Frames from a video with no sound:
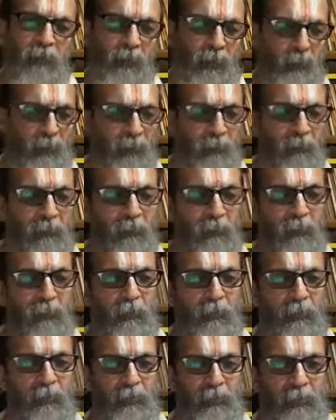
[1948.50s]
This is
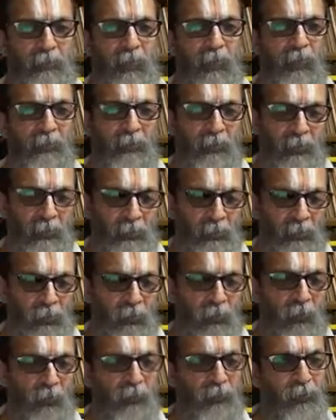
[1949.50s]
the Vedanta, it's
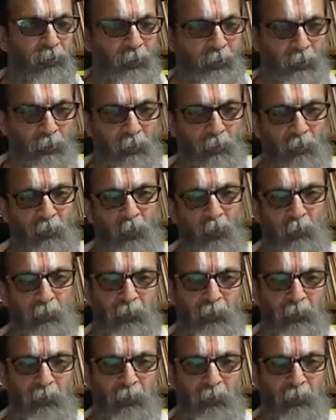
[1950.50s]
called. It's also called the